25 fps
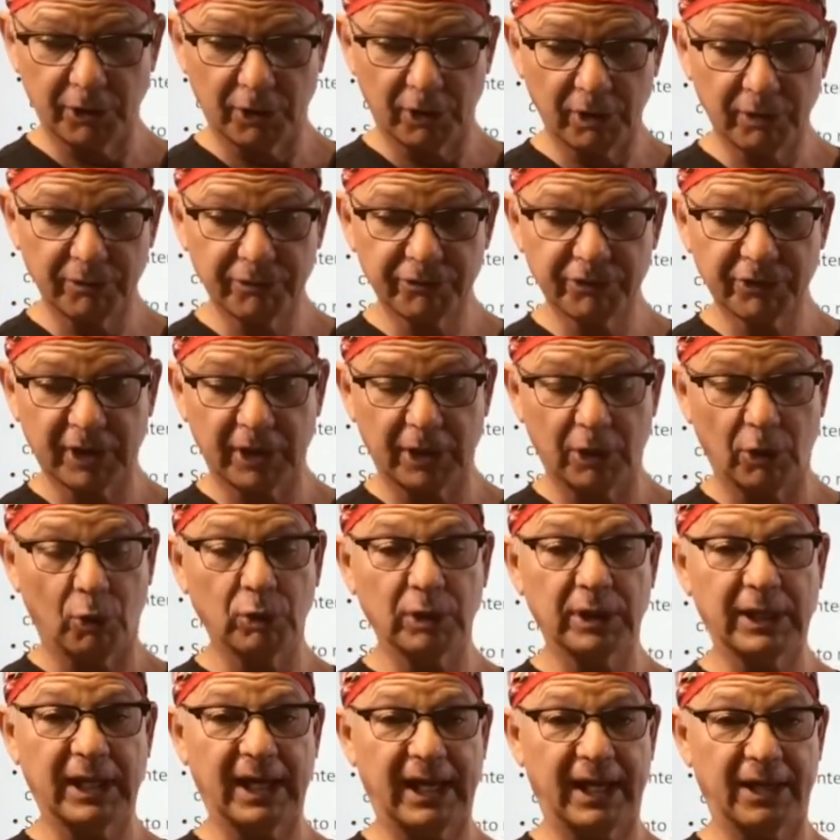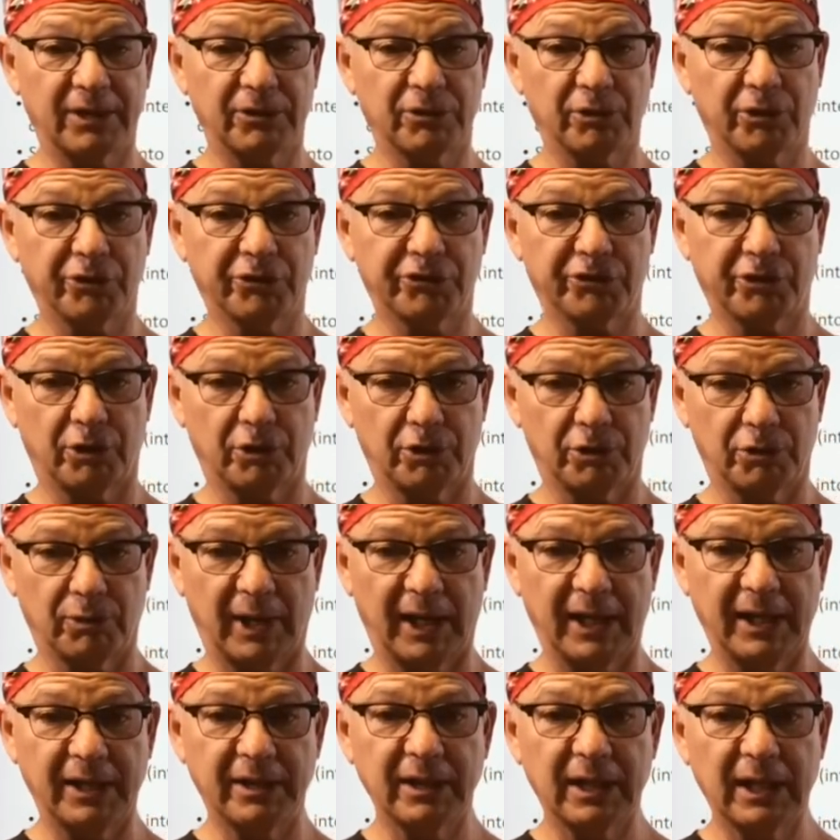Now, if you want to
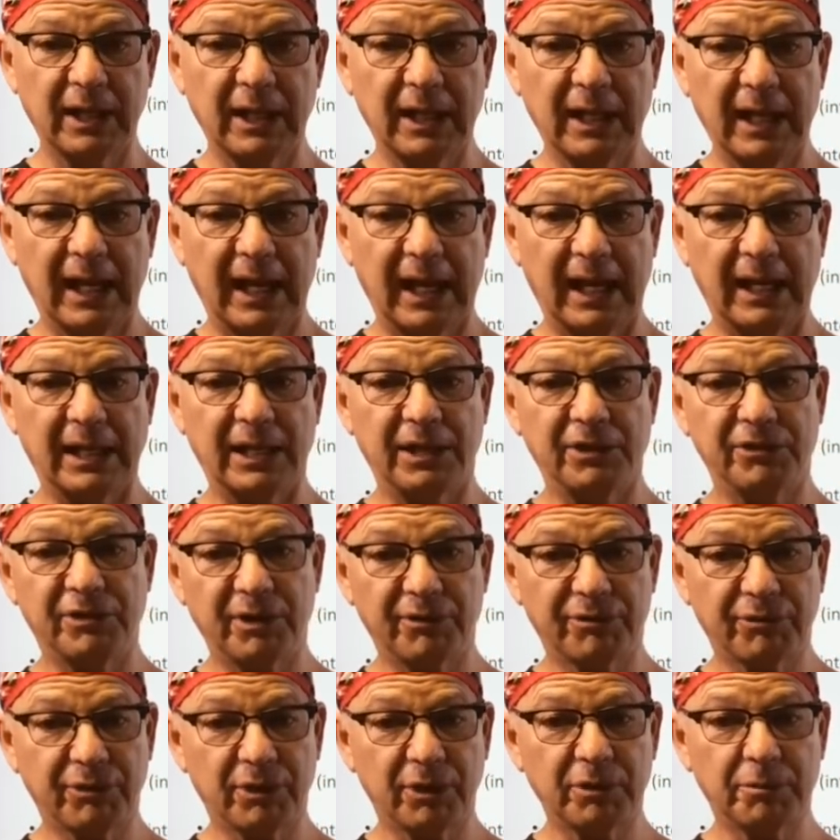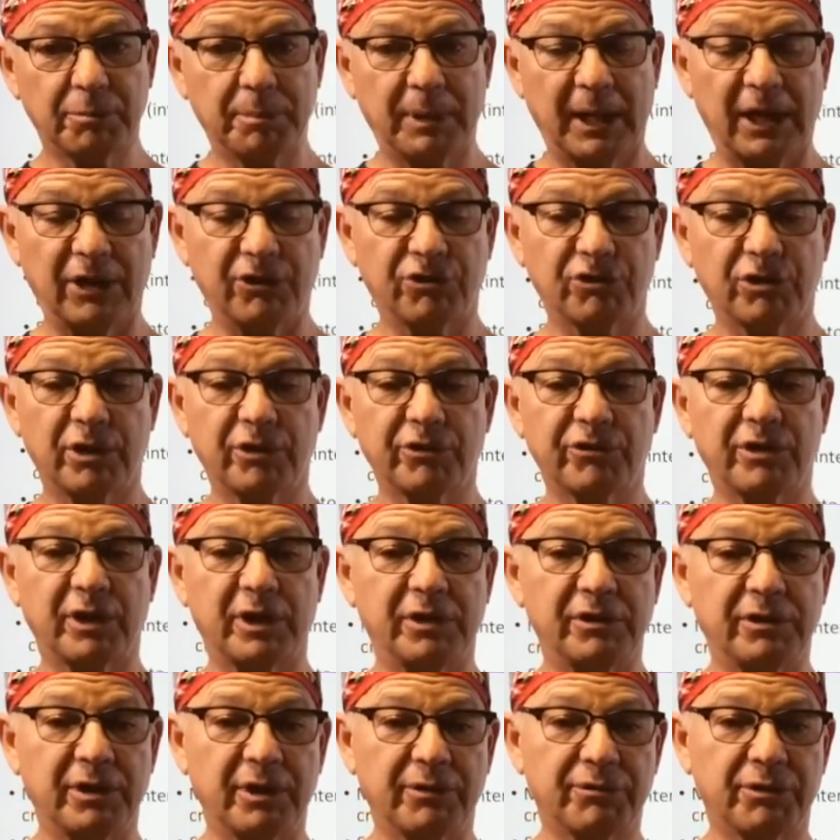lengthen more than 8 centimeters,
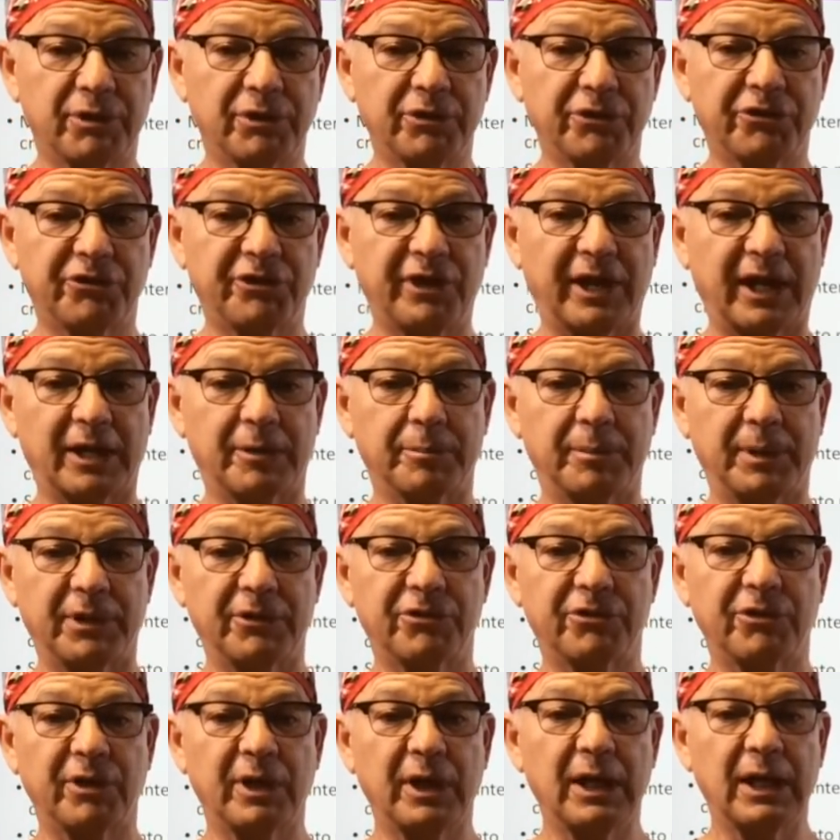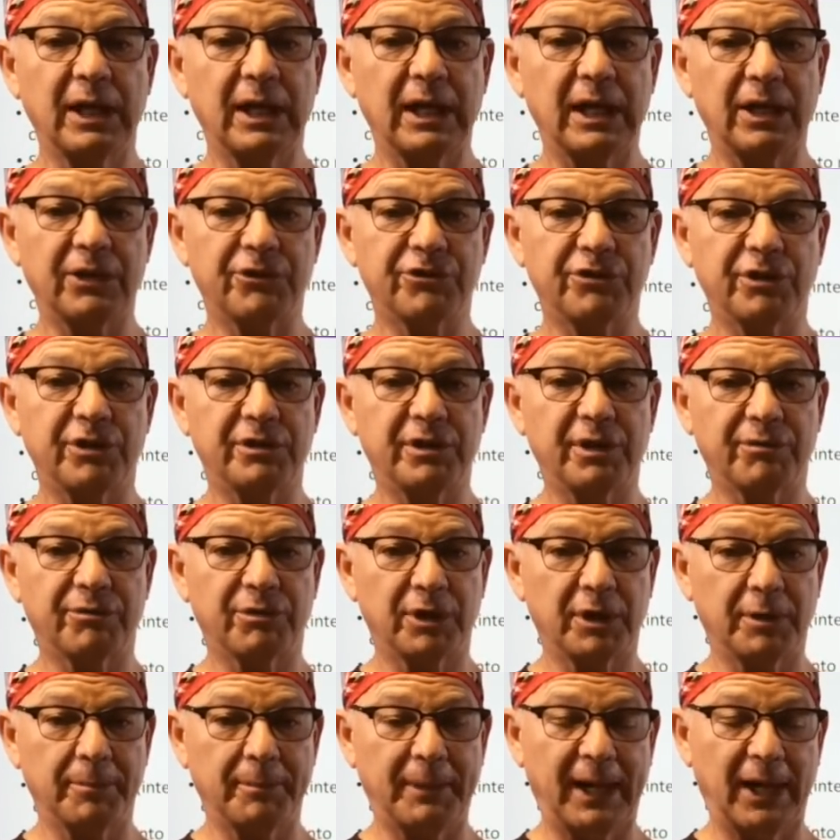you can lengthen in 2
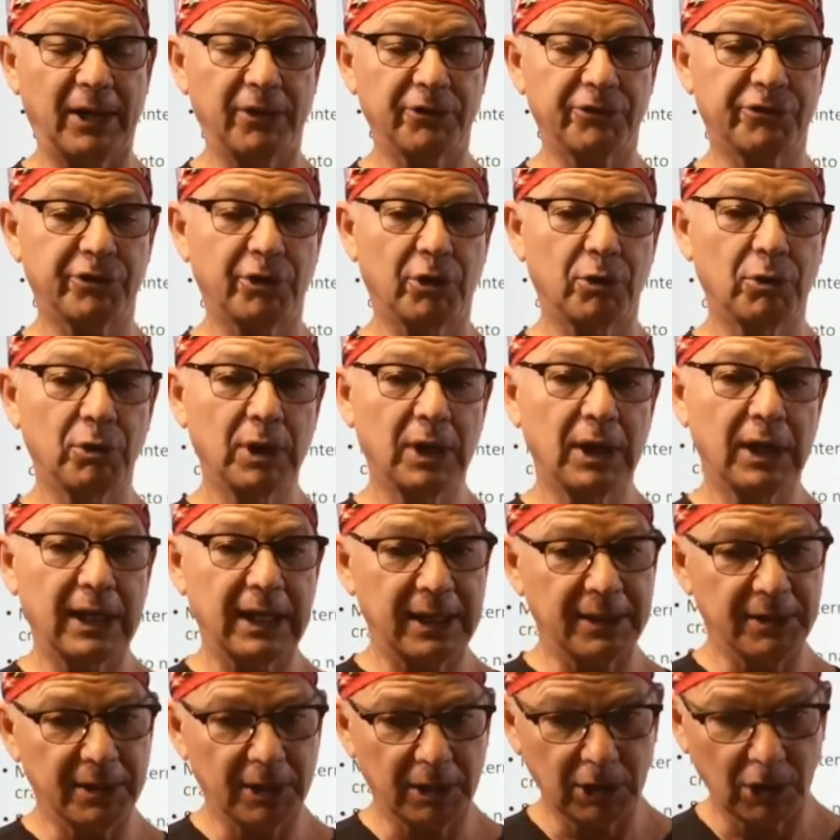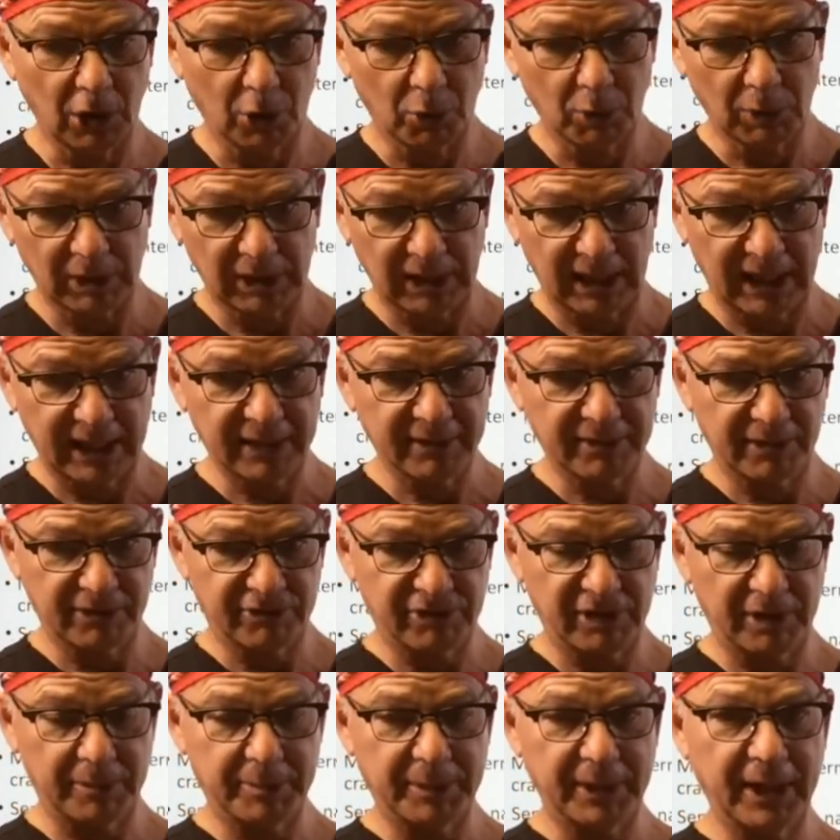bones at the same time, such as the thigh and
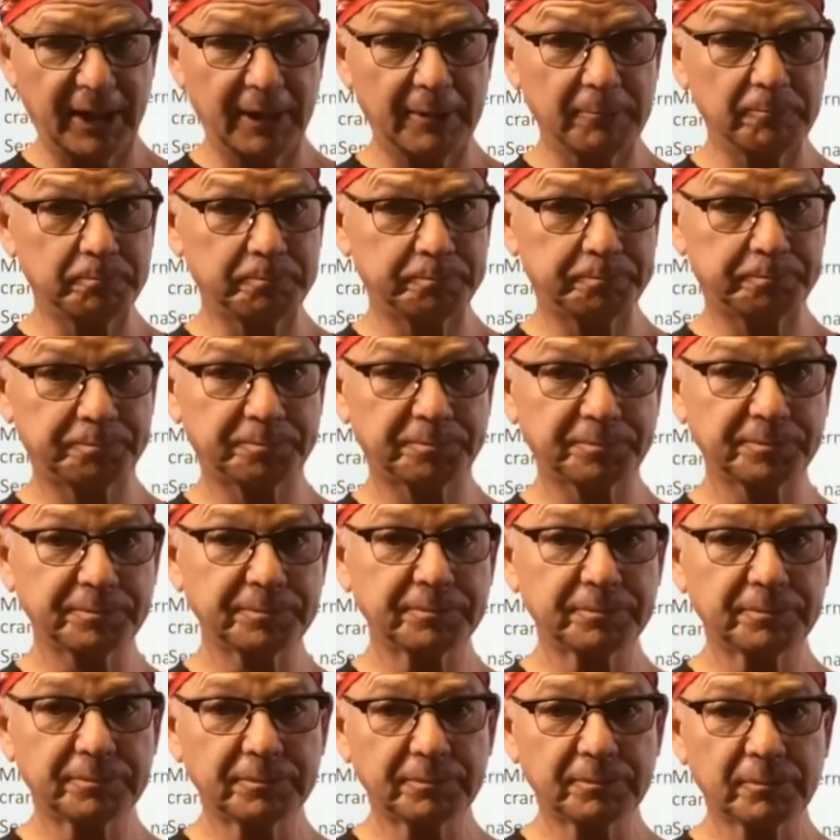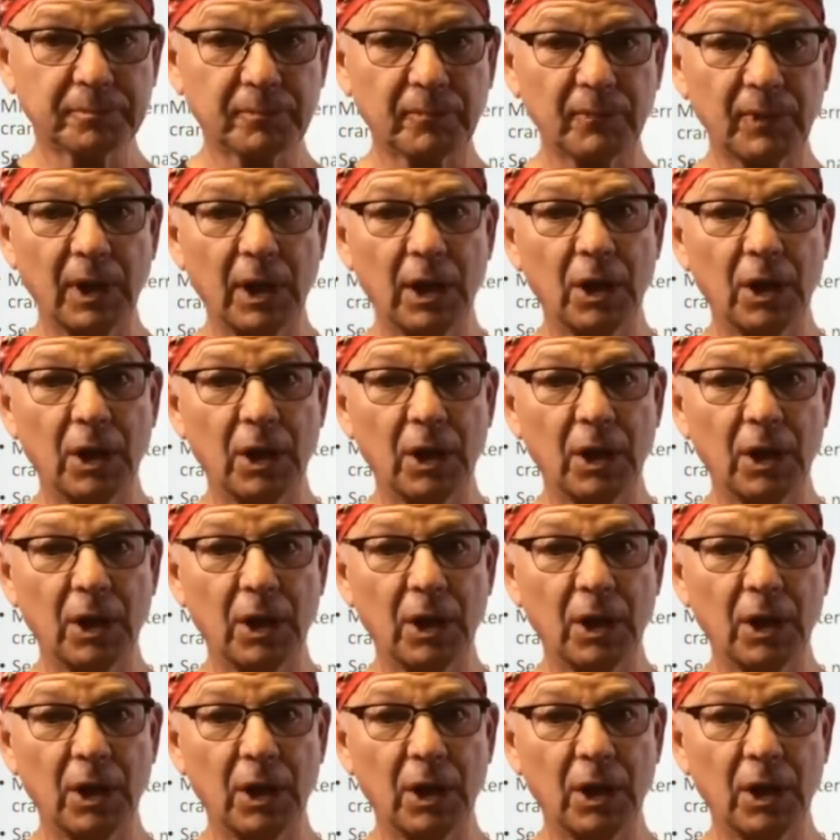leg bone, the femur and the tibia.